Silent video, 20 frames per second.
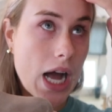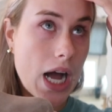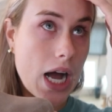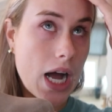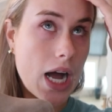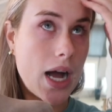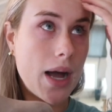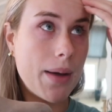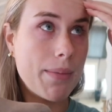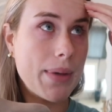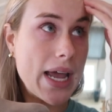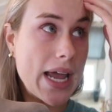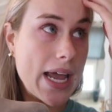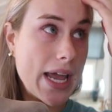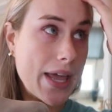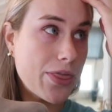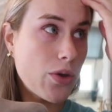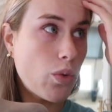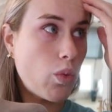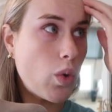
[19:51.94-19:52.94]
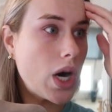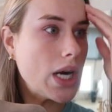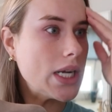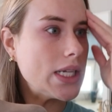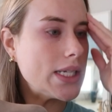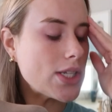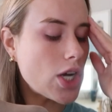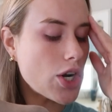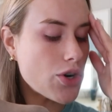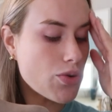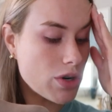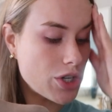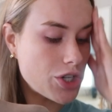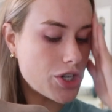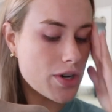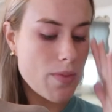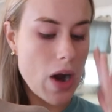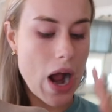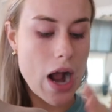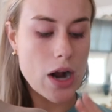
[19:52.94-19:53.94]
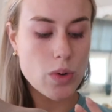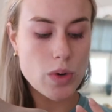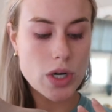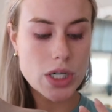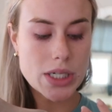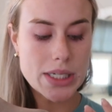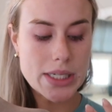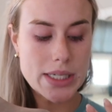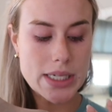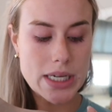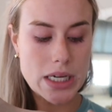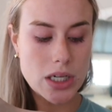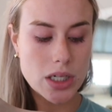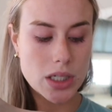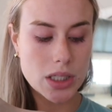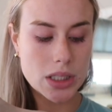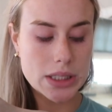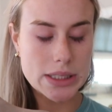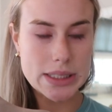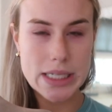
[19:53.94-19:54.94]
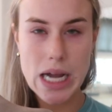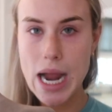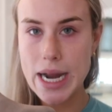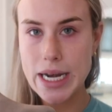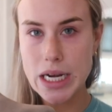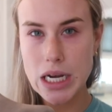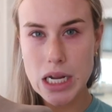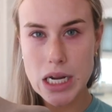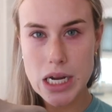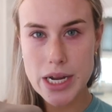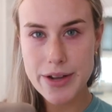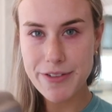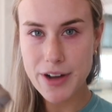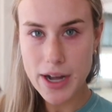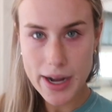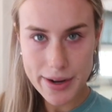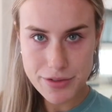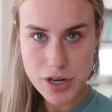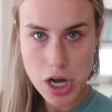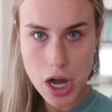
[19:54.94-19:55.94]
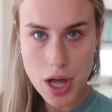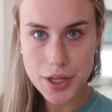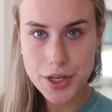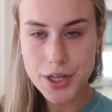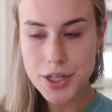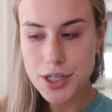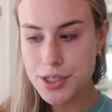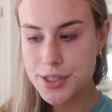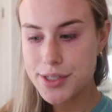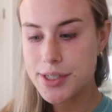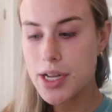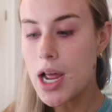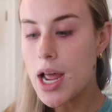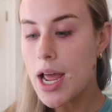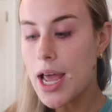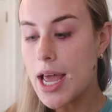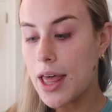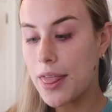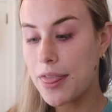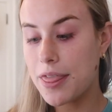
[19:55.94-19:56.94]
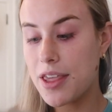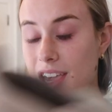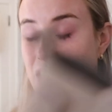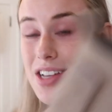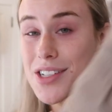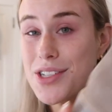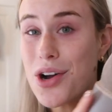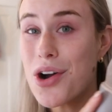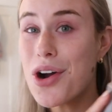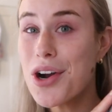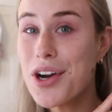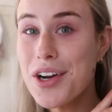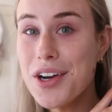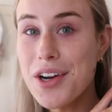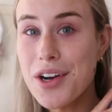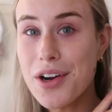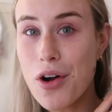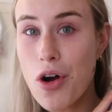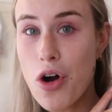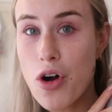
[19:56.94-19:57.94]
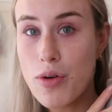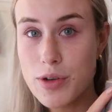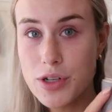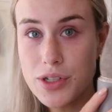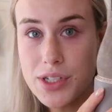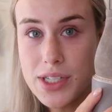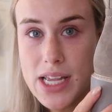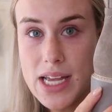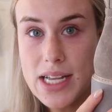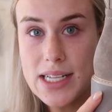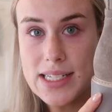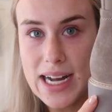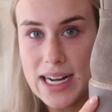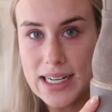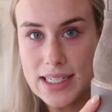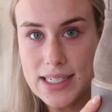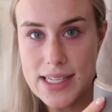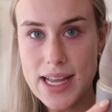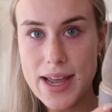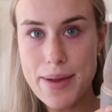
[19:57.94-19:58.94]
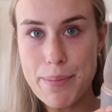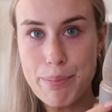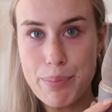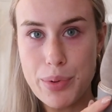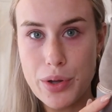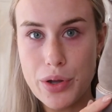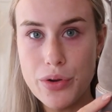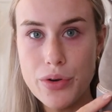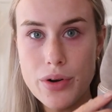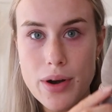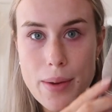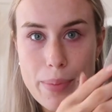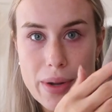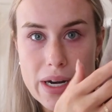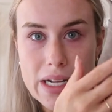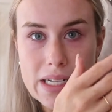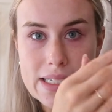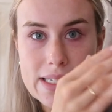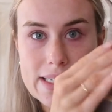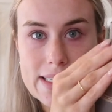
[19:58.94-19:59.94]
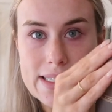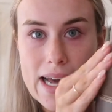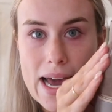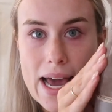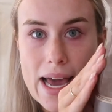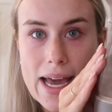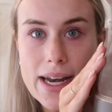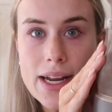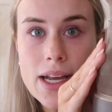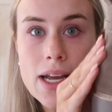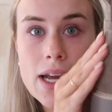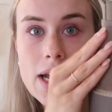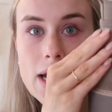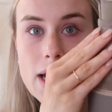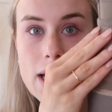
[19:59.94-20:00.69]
um, and the ones on Nordstrom Rack were still $95. These are almost the exact same boot, but instead